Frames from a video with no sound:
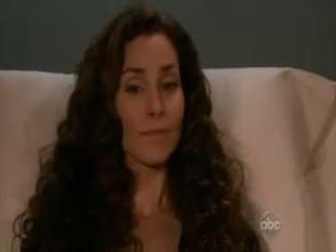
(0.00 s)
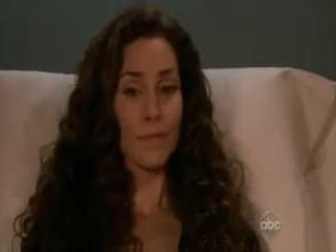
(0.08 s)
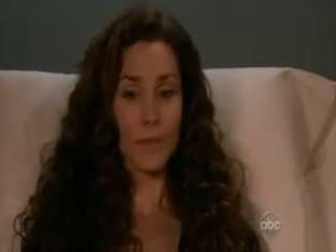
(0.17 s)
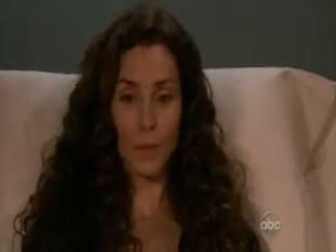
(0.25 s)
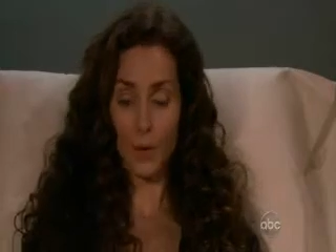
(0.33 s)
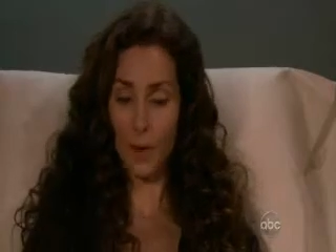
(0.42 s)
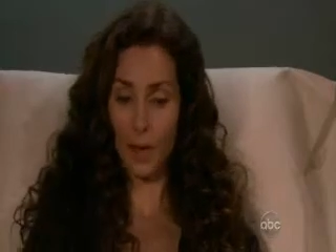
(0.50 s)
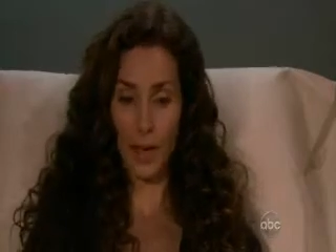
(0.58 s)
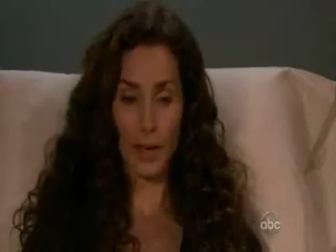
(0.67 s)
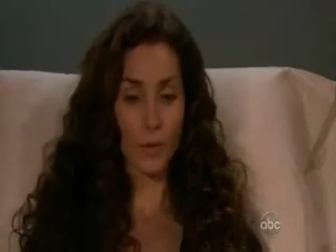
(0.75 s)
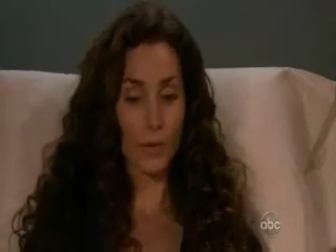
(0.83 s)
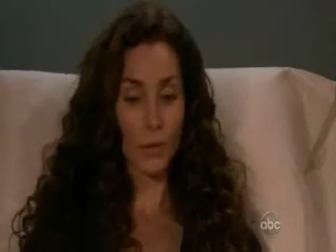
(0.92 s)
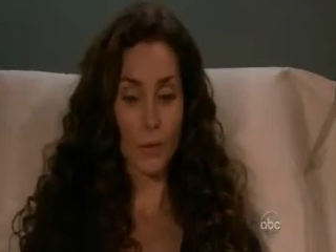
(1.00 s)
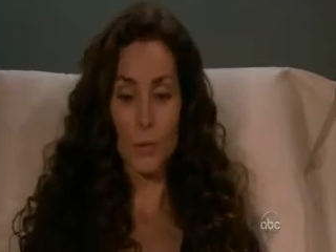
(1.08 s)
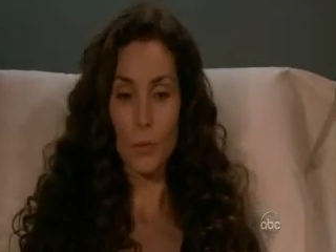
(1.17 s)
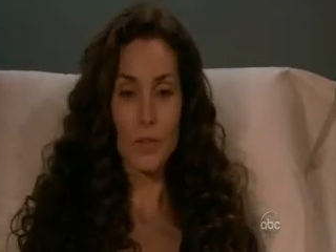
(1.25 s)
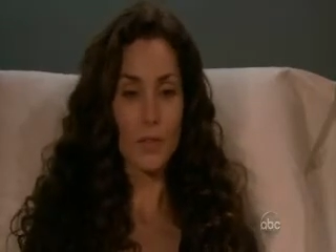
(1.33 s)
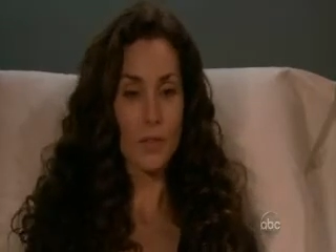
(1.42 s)
awake. Okay, so
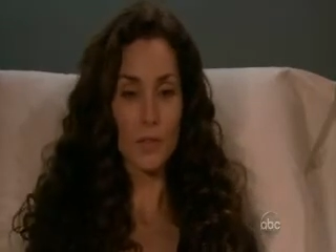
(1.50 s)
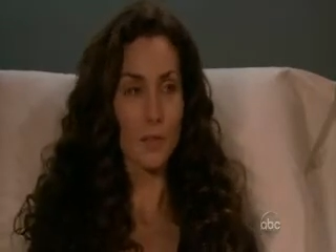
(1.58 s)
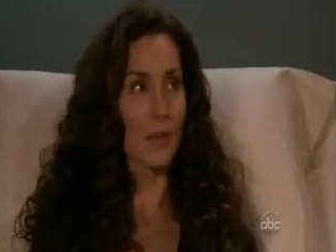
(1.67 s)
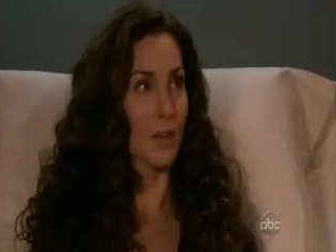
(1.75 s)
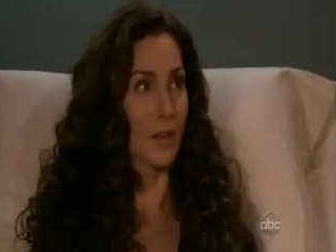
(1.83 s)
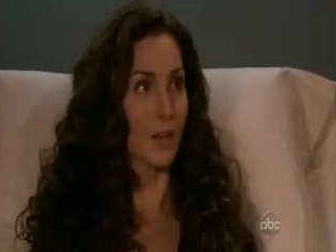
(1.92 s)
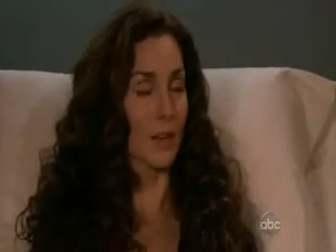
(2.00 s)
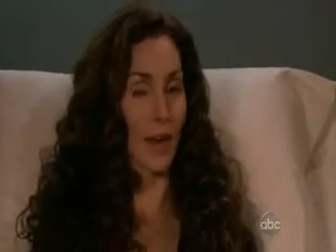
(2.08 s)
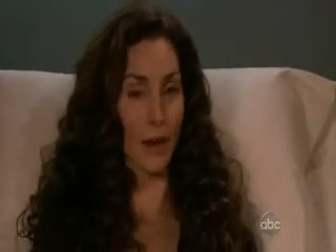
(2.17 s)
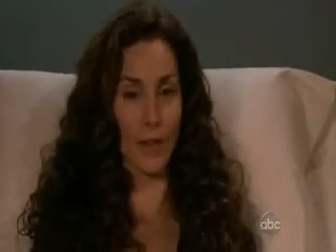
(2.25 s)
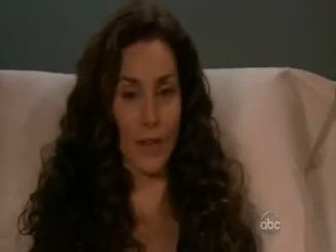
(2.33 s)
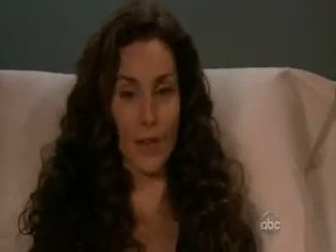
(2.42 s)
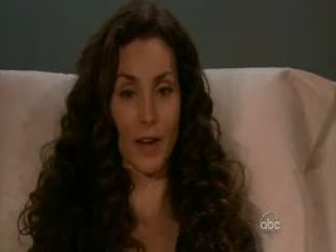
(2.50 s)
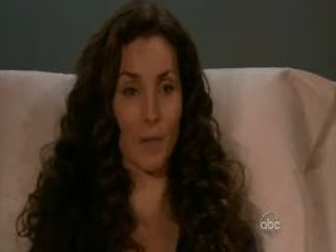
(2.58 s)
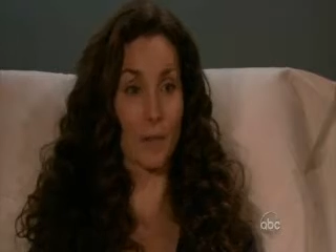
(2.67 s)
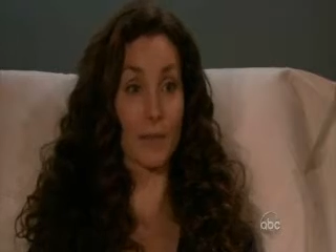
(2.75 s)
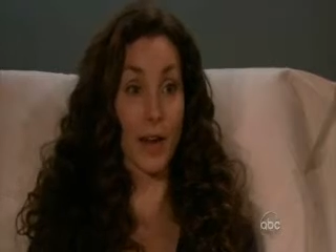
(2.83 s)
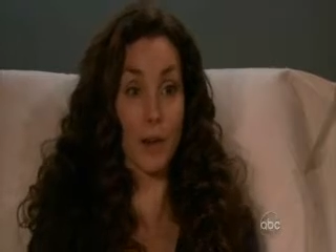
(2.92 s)
what does this mean now that, that
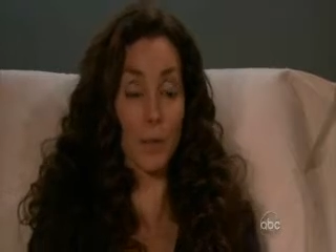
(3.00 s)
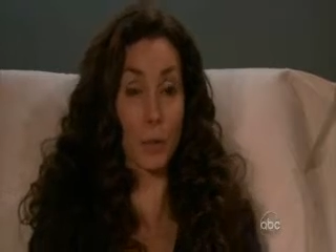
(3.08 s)
I'm now I'm